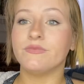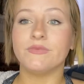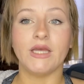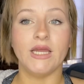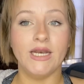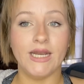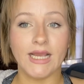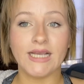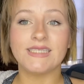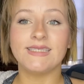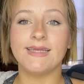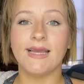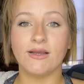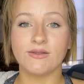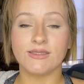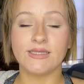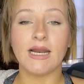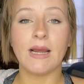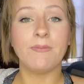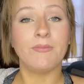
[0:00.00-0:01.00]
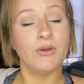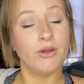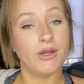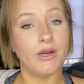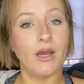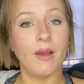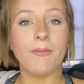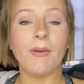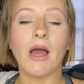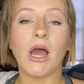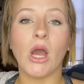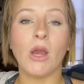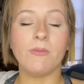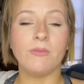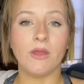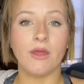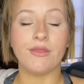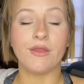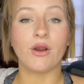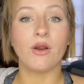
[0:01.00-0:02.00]
the next 1,000 I put up, I
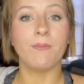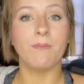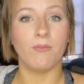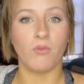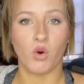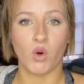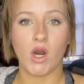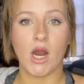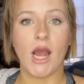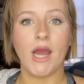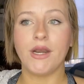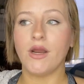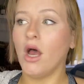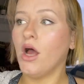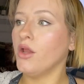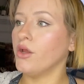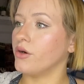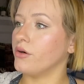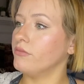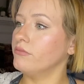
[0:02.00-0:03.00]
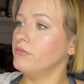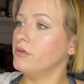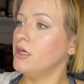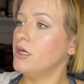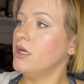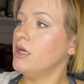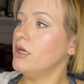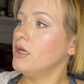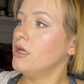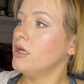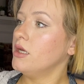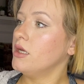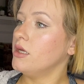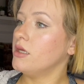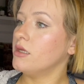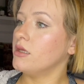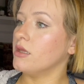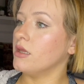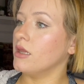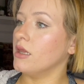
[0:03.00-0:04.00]
hope that they're more high dollar.
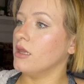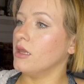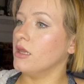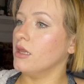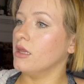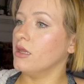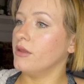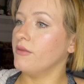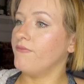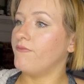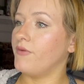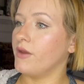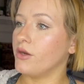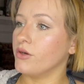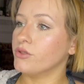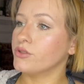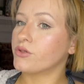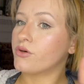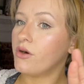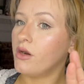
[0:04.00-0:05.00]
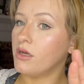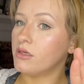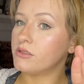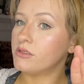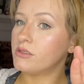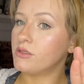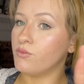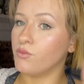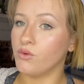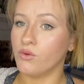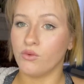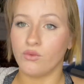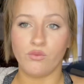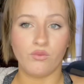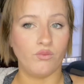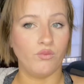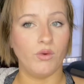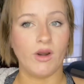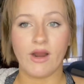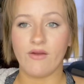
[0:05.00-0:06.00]
Well, fingers crossed. Well,
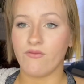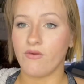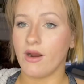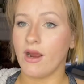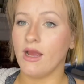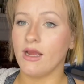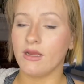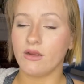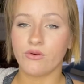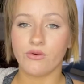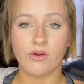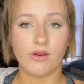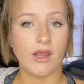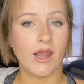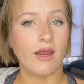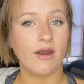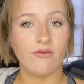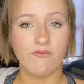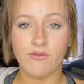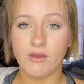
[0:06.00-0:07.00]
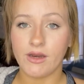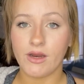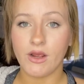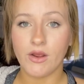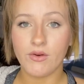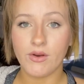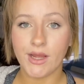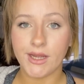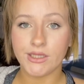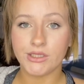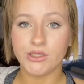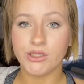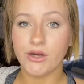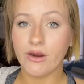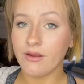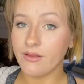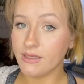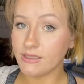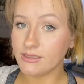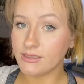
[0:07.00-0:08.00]
whenever I create a video next
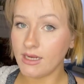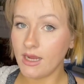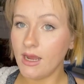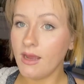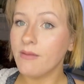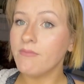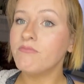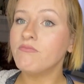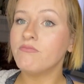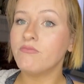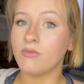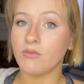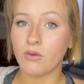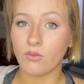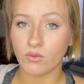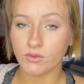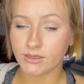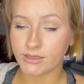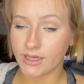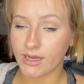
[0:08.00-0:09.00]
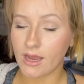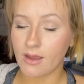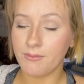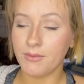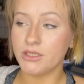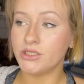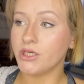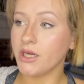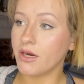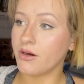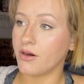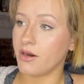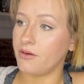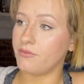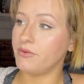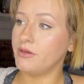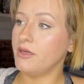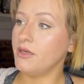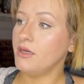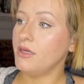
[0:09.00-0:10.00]
year at this time, we'll see how much I grow.
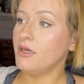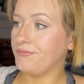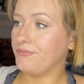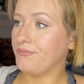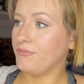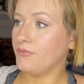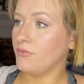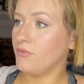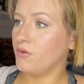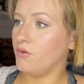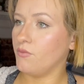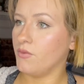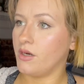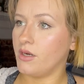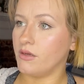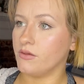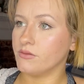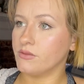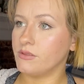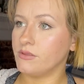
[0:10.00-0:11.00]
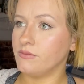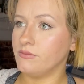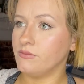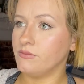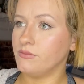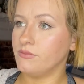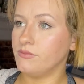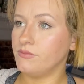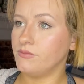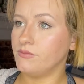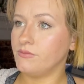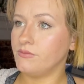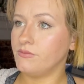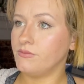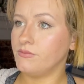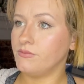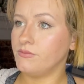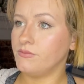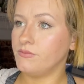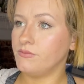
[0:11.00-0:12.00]
What else?
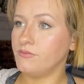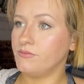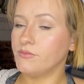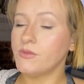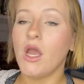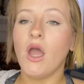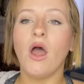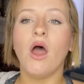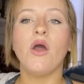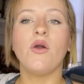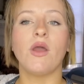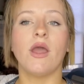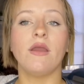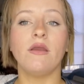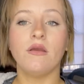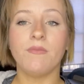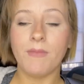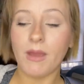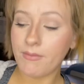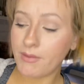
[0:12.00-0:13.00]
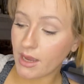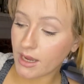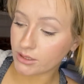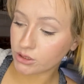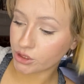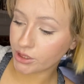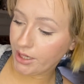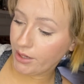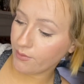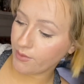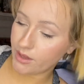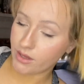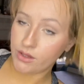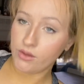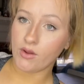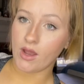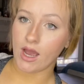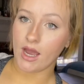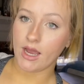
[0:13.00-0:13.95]
Okay, maybe I share with you